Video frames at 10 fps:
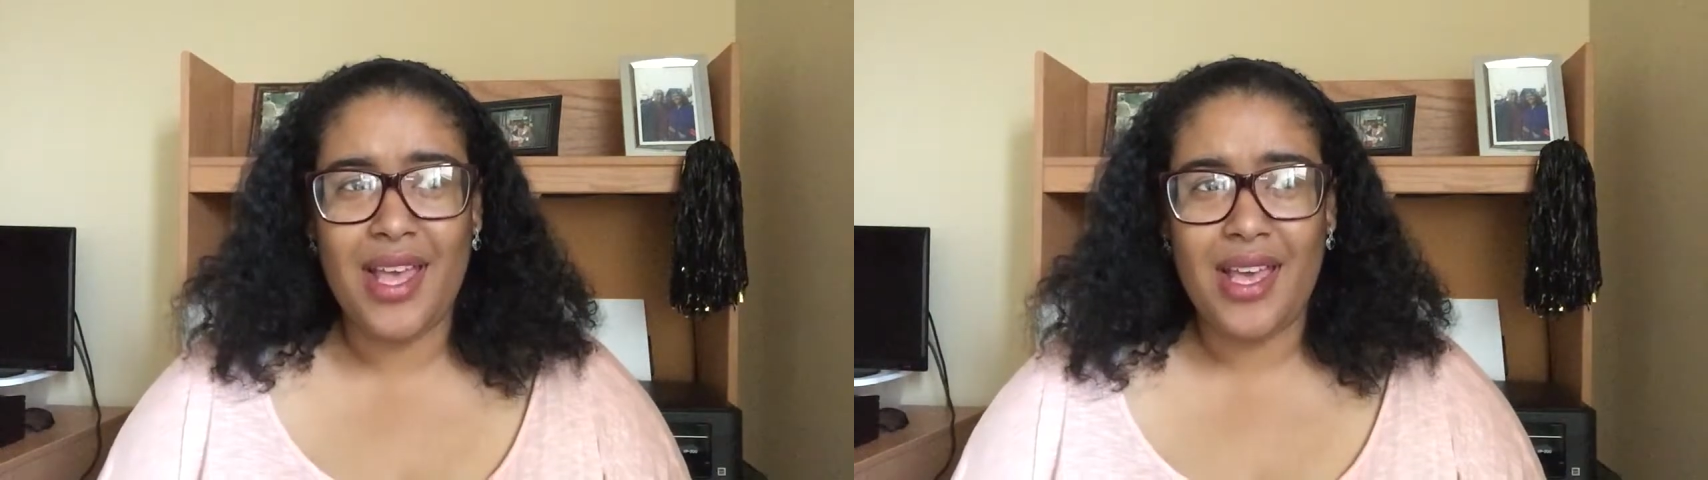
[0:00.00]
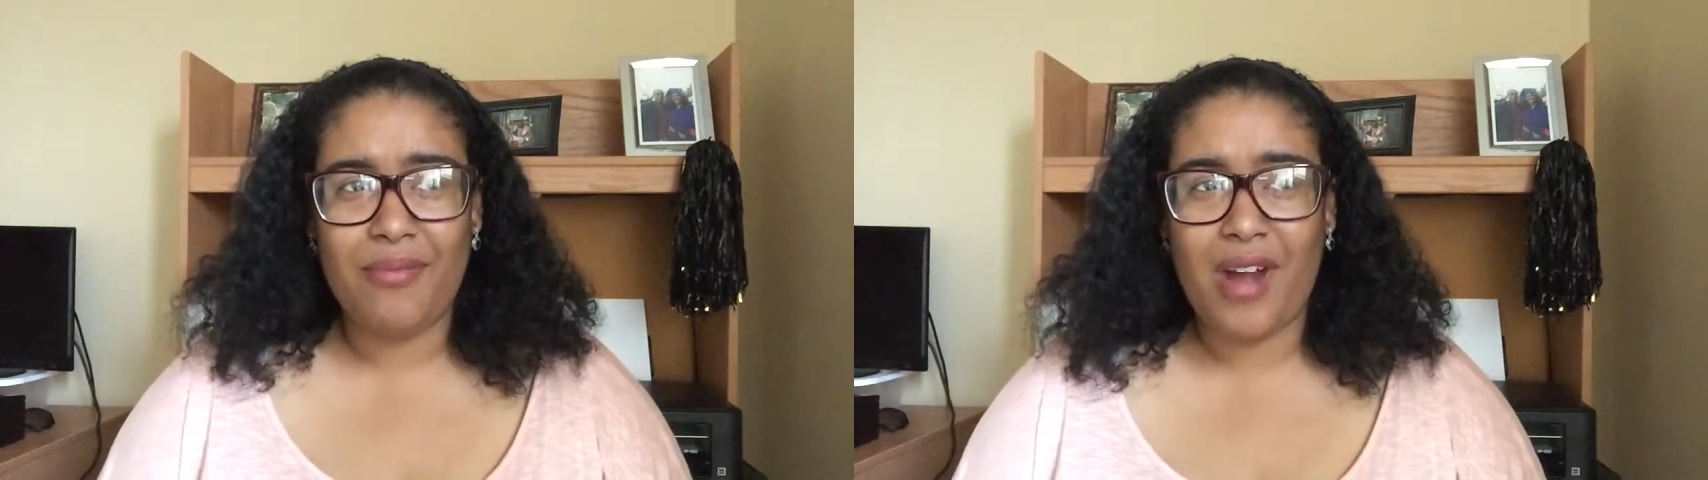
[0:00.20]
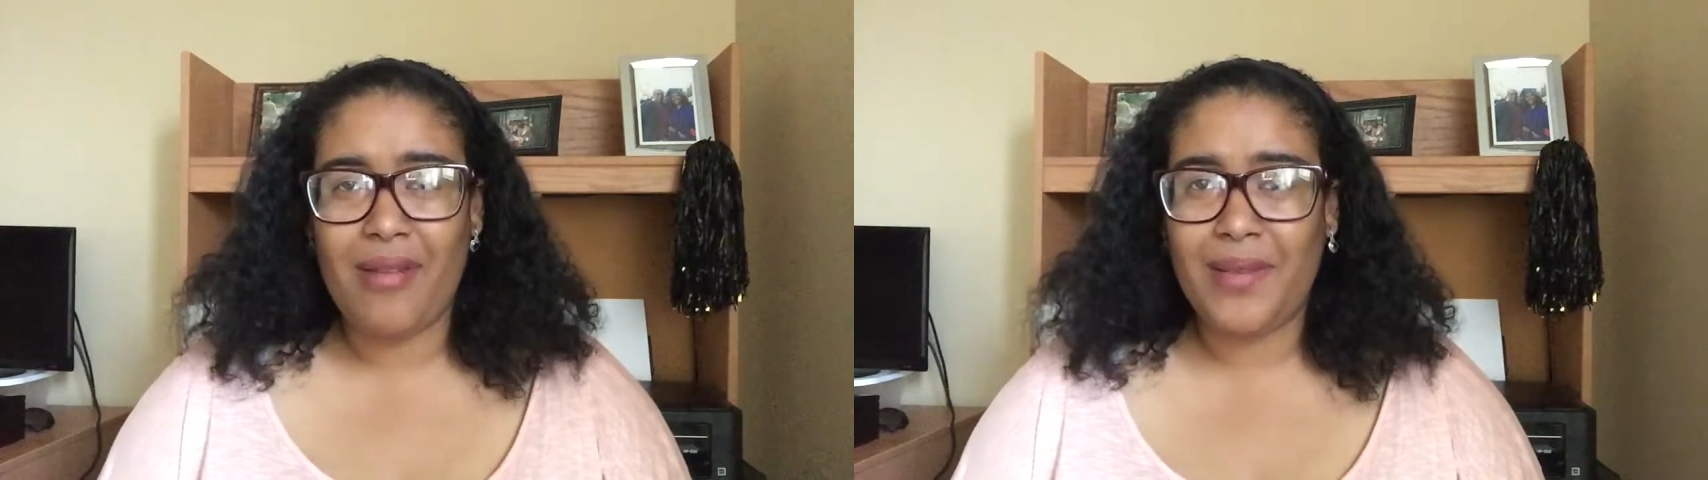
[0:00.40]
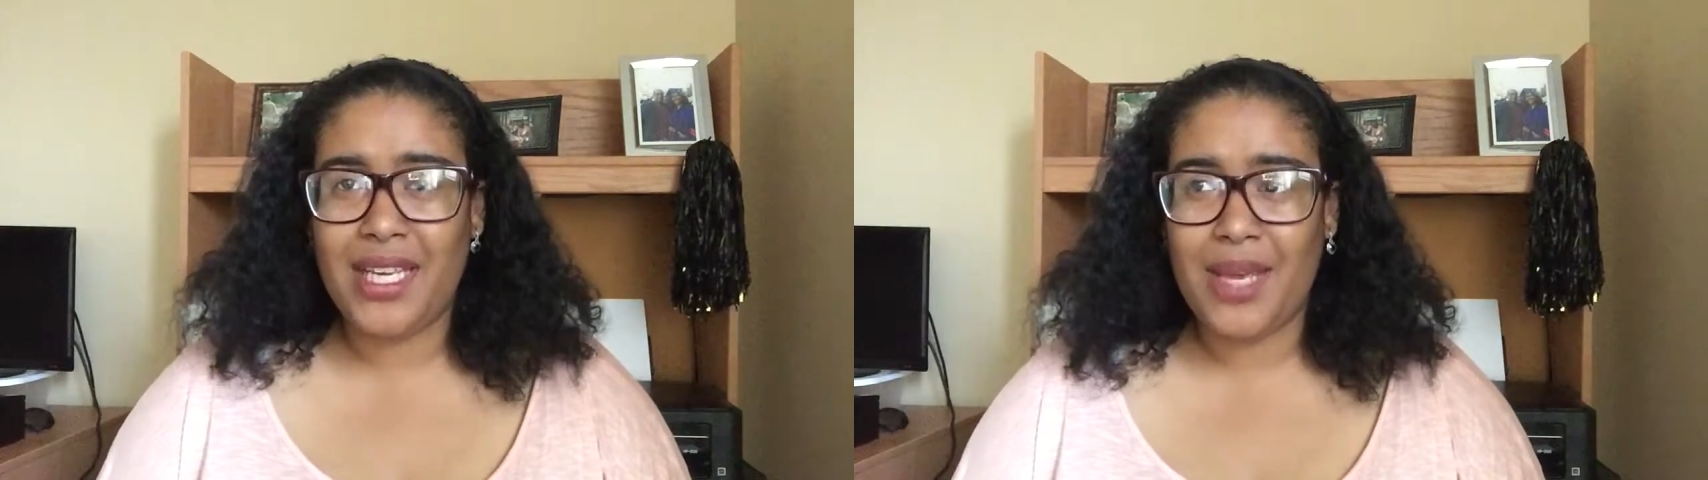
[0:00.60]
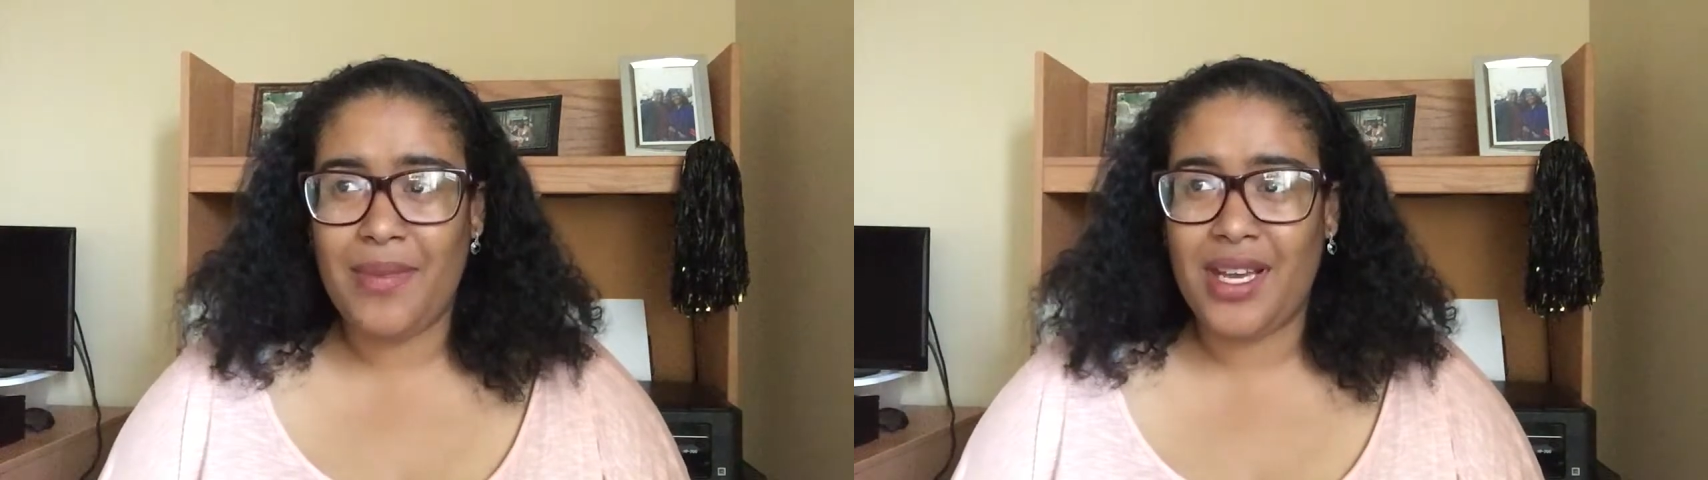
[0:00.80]
and probably
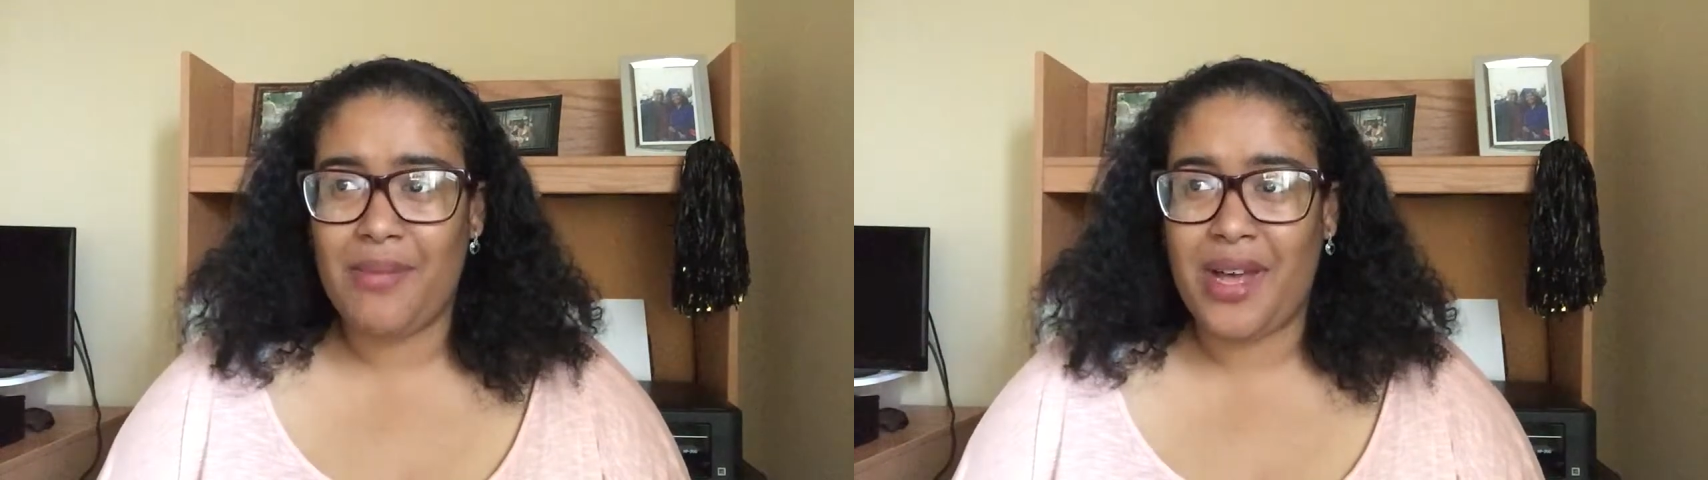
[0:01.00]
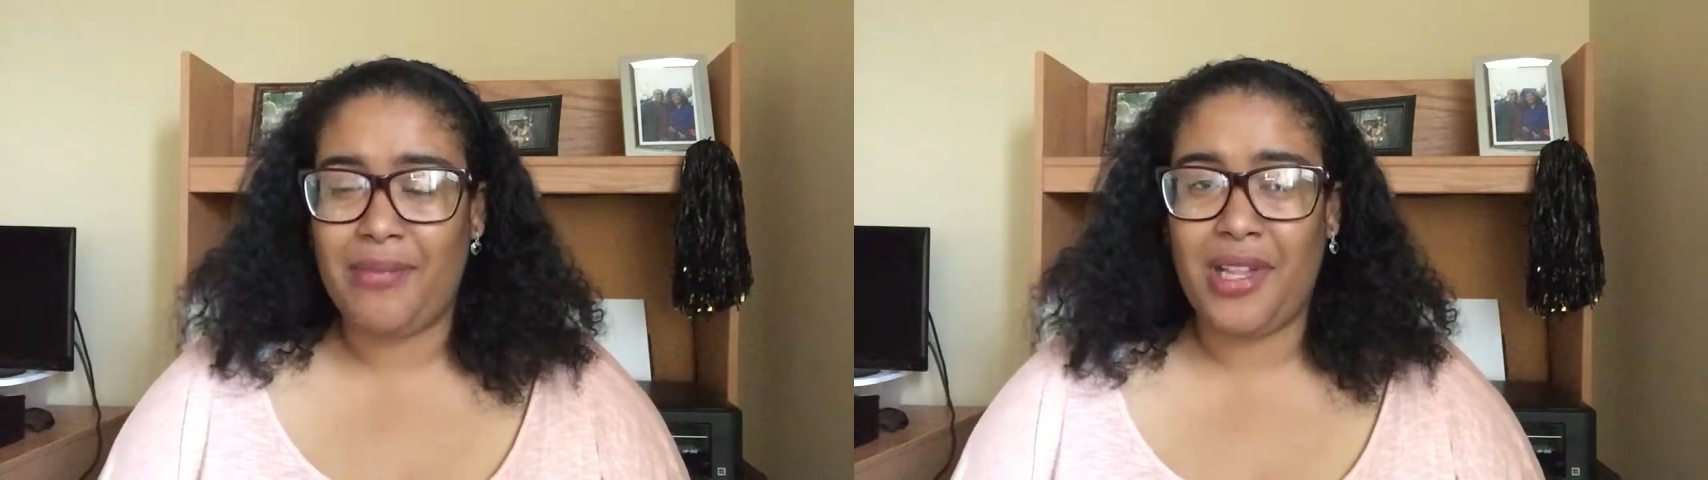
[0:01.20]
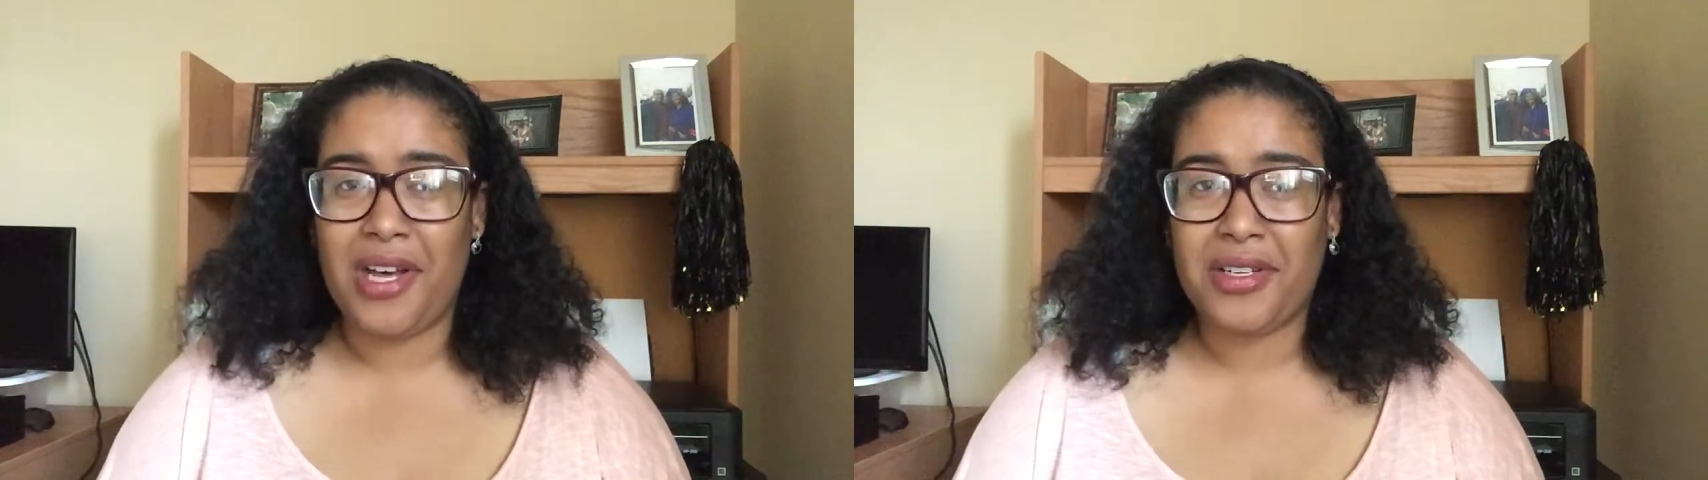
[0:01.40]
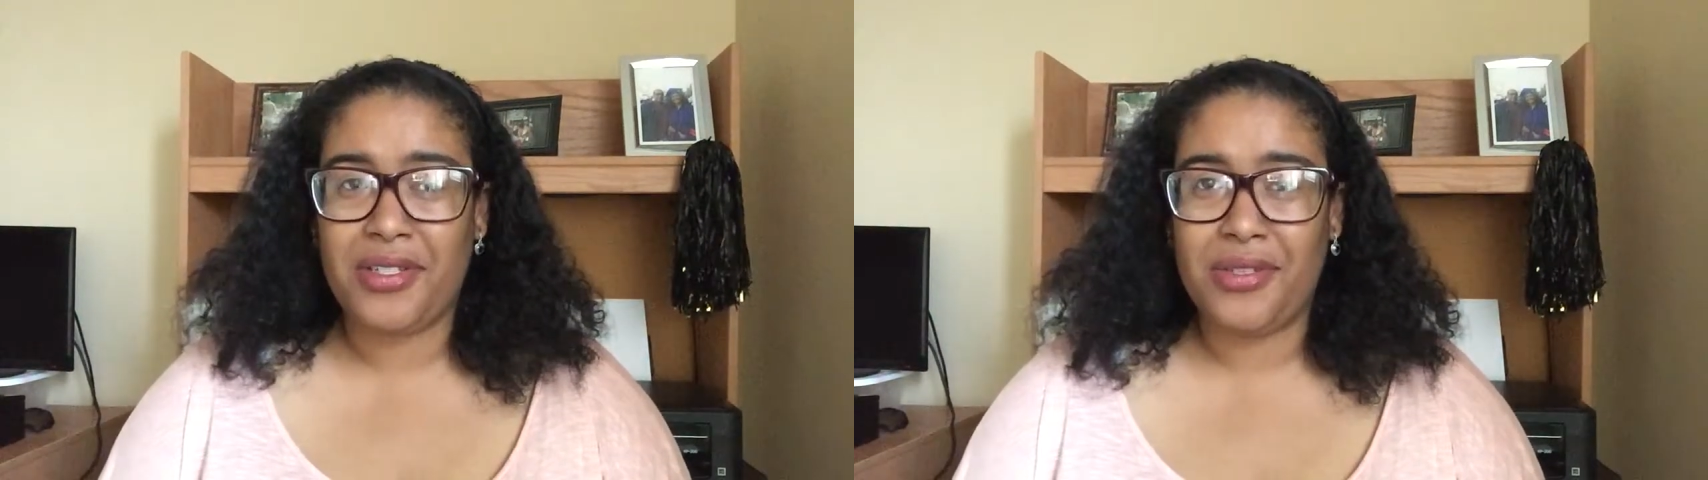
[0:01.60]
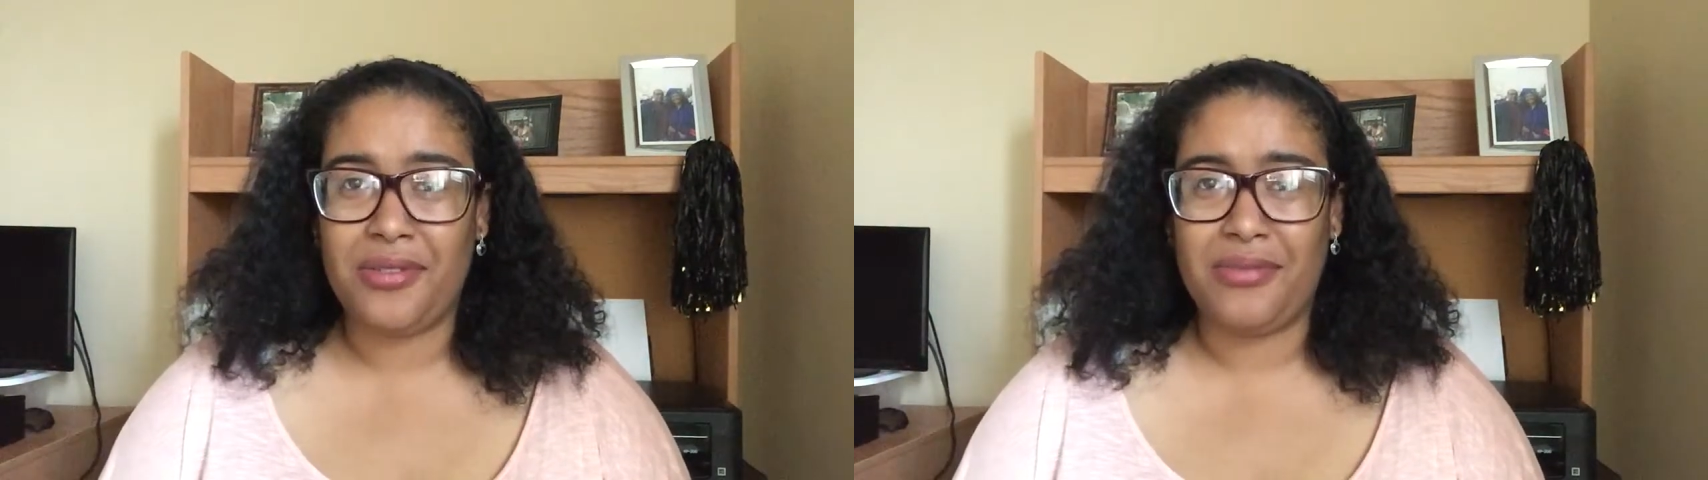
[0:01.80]
keeping up my blog
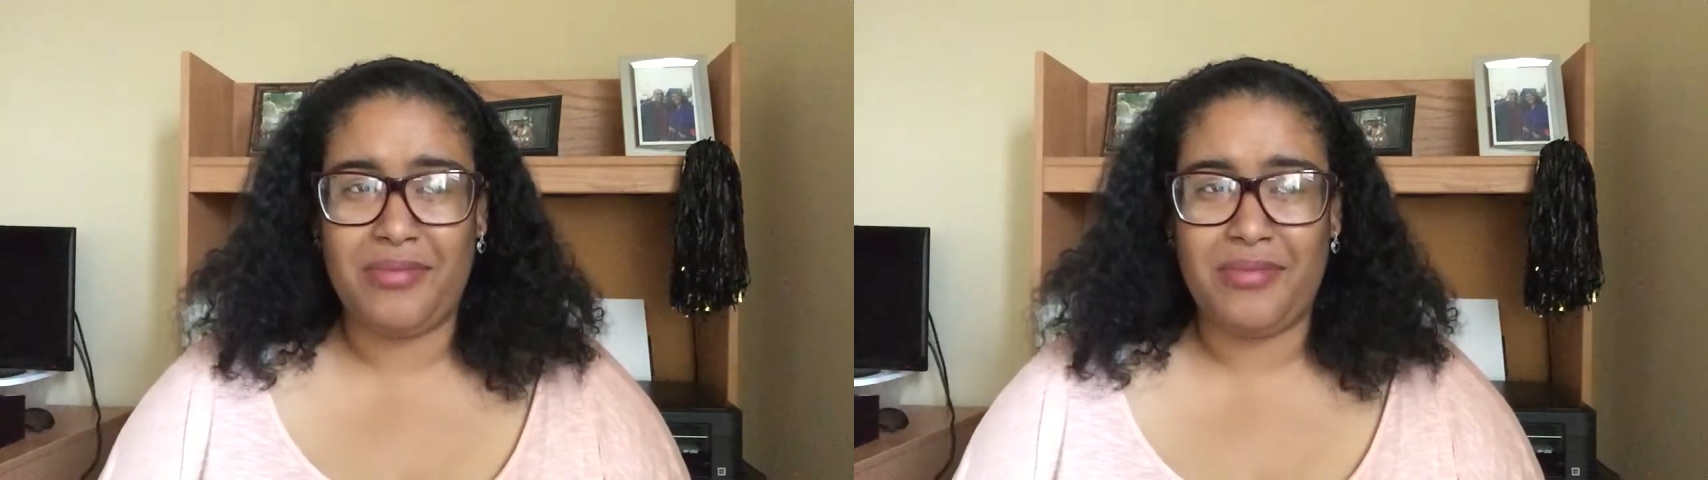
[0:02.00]
too,